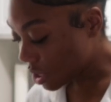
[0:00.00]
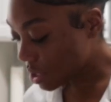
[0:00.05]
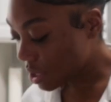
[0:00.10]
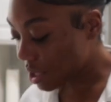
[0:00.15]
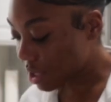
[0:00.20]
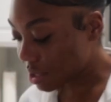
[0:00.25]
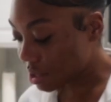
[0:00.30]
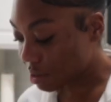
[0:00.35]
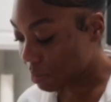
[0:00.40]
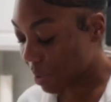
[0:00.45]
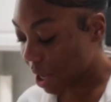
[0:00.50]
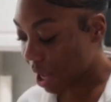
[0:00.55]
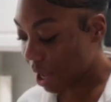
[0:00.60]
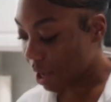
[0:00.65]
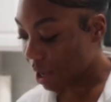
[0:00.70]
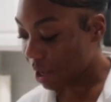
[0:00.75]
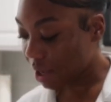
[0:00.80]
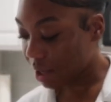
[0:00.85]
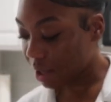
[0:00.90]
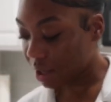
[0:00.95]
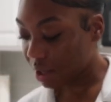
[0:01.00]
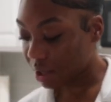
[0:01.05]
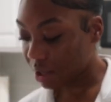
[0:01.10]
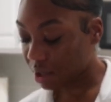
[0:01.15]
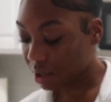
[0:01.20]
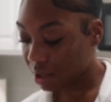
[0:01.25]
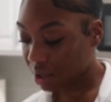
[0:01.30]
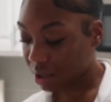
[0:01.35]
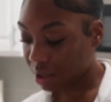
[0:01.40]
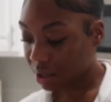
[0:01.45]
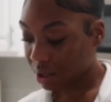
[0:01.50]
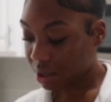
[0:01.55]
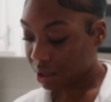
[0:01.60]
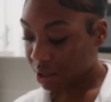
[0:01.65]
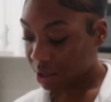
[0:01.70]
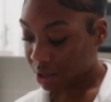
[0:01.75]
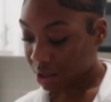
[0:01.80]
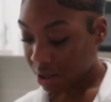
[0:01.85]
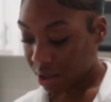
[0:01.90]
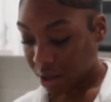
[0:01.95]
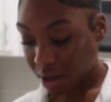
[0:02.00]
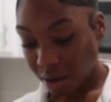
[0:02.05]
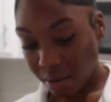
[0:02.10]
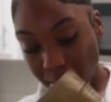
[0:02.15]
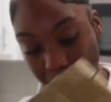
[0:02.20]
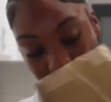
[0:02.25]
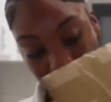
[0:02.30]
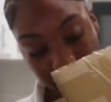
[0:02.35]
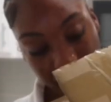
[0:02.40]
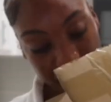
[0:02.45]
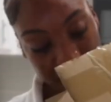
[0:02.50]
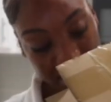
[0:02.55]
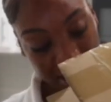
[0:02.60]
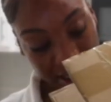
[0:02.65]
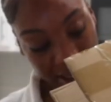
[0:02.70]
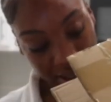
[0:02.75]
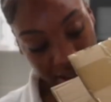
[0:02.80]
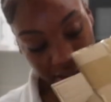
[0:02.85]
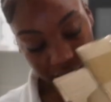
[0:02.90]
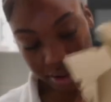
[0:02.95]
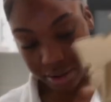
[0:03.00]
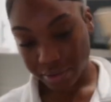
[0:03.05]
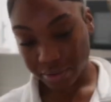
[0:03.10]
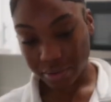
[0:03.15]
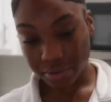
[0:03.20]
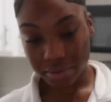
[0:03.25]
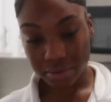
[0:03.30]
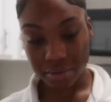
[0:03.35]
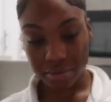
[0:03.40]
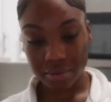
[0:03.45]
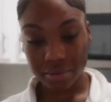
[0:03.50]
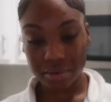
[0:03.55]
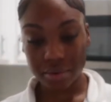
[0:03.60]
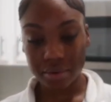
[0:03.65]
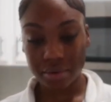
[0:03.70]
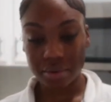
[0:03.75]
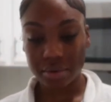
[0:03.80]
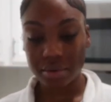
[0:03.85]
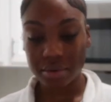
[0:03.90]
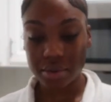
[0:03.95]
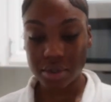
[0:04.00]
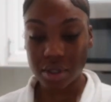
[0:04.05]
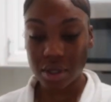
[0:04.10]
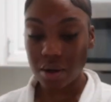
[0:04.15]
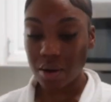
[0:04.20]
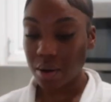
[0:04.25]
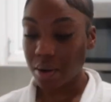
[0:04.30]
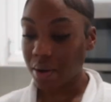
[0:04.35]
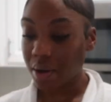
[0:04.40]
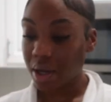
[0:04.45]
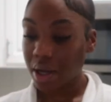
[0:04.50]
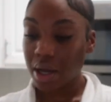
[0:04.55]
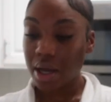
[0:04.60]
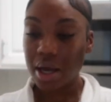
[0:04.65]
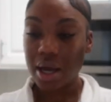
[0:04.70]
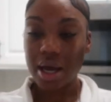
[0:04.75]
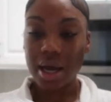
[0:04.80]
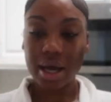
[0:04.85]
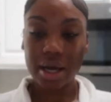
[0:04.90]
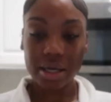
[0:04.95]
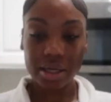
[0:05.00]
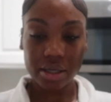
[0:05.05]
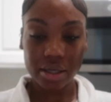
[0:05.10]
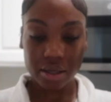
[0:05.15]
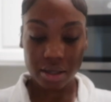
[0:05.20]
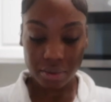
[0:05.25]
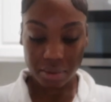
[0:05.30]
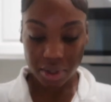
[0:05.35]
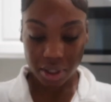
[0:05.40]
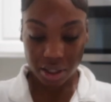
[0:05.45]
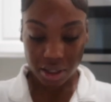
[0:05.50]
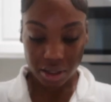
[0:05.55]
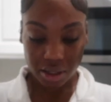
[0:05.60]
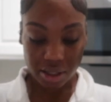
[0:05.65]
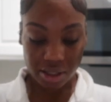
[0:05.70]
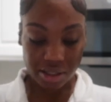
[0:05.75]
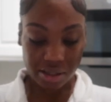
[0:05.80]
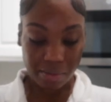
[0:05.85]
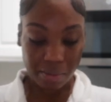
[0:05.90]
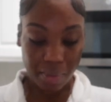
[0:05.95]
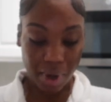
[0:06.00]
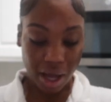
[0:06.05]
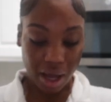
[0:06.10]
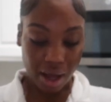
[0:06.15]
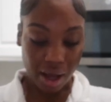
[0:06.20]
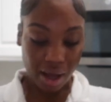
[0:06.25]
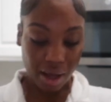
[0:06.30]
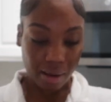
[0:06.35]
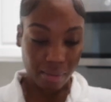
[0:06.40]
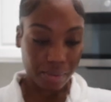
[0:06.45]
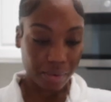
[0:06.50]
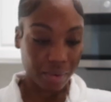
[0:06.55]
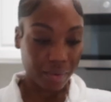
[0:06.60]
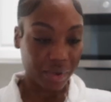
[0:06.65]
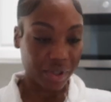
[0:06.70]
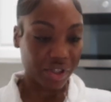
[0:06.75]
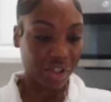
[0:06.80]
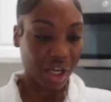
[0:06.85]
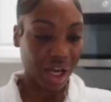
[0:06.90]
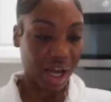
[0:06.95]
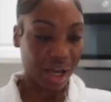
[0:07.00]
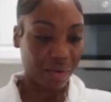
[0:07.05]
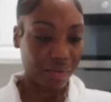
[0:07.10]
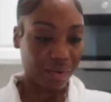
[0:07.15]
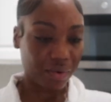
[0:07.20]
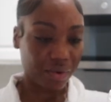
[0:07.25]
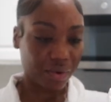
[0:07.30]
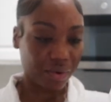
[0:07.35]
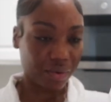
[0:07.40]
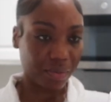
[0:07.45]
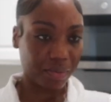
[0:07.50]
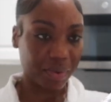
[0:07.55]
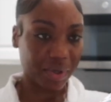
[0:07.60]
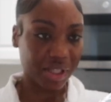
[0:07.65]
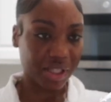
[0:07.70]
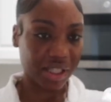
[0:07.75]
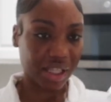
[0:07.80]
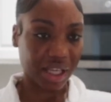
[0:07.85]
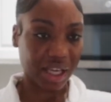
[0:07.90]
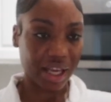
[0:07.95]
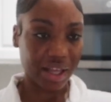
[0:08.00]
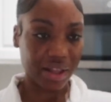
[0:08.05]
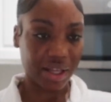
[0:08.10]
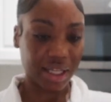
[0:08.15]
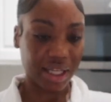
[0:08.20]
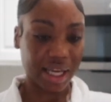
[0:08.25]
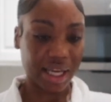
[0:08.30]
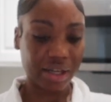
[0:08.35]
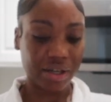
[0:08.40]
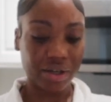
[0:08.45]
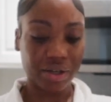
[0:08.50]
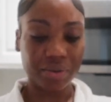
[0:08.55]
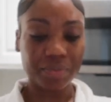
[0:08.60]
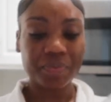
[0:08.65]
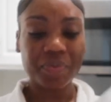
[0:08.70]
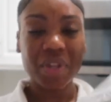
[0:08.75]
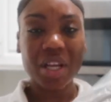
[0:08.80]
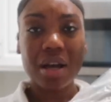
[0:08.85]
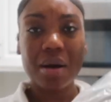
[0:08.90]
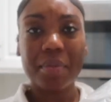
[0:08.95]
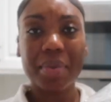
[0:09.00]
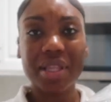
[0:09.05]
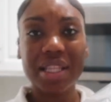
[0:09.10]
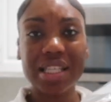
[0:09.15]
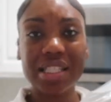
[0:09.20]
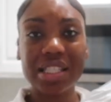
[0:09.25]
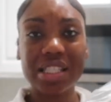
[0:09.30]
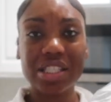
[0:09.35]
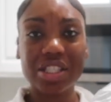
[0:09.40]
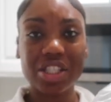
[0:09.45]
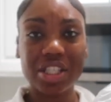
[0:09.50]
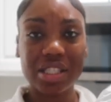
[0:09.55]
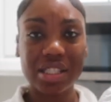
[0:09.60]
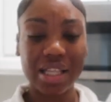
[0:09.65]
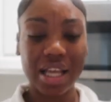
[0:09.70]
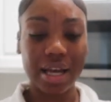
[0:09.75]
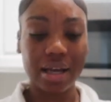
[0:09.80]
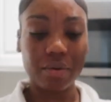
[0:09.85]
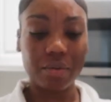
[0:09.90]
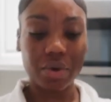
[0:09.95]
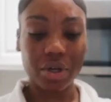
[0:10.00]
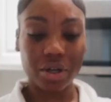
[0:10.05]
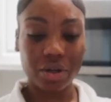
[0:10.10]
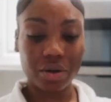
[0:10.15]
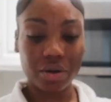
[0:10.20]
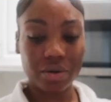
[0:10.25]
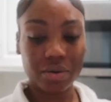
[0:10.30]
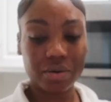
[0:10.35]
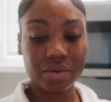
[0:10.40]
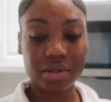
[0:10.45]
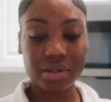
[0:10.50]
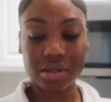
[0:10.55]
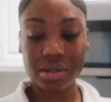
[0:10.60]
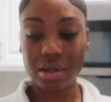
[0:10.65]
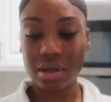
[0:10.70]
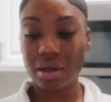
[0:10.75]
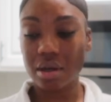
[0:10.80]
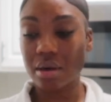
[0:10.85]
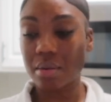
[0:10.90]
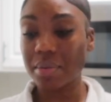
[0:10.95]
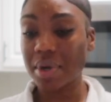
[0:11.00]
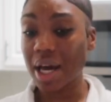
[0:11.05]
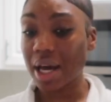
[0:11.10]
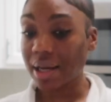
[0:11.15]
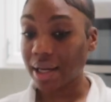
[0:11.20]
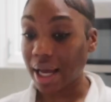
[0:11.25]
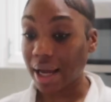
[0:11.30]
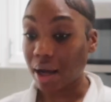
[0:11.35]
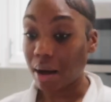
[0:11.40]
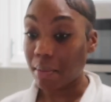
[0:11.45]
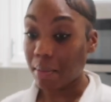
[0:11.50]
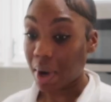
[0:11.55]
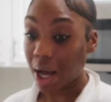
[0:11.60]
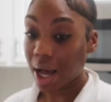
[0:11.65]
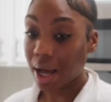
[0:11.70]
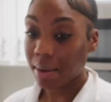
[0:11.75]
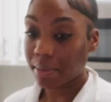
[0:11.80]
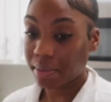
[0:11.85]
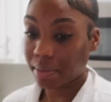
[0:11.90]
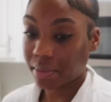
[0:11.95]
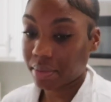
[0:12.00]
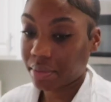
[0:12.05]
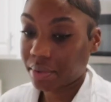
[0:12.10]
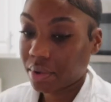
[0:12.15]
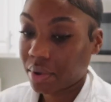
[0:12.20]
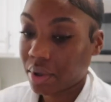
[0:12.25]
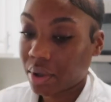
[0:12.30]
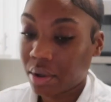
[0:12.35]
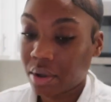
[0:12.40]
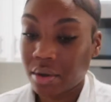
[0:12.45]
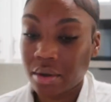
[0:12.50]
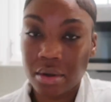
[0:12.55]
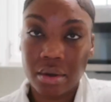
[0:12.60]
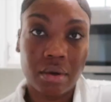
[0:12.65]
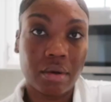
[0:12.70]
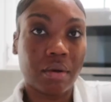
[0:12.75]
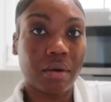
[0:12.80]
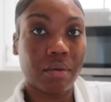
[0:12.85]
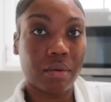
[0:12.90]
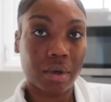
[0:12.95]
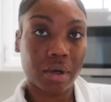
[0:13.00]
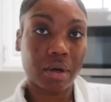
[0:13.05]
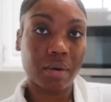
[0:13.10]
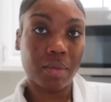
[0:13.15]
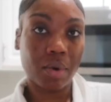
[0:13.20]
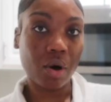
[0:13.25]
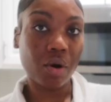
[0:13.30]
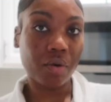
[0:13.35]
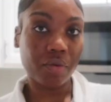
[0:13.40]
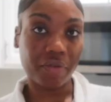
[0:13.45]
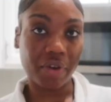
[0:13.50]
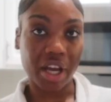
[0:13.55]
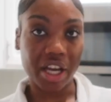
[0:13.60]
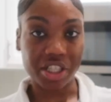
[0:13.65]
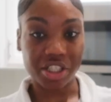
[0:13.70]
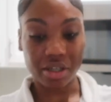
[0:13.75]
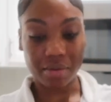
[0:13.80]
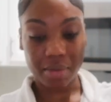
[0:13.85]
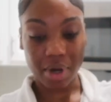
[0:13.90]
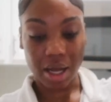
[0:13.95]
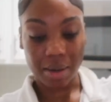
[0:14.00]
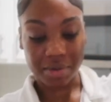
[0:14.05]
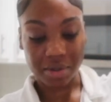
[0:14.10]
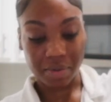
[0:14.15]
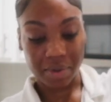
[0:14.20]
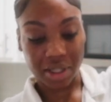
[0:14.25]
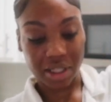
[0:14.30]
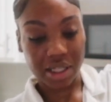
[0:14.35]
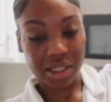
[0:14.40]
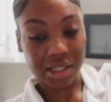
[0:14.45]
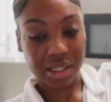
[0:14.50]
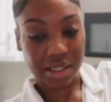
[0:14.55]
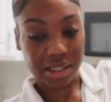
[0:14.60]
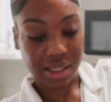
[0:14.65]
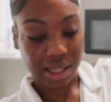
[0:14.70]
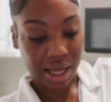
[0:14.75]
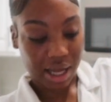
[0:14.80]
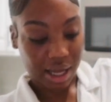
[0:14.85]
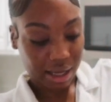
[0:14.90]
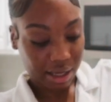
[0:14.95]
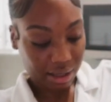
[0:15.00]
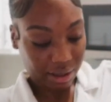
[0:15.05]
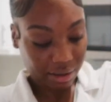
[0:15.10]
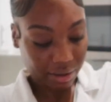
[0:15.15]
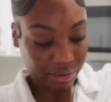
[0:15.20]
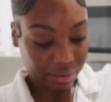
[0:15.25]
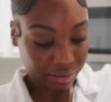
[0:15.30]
this is my mop set. So I ended up getting this mop, which I will put together later. But this is just like one of those, um, not like a mop, one of them old fashioned mops, but this is like,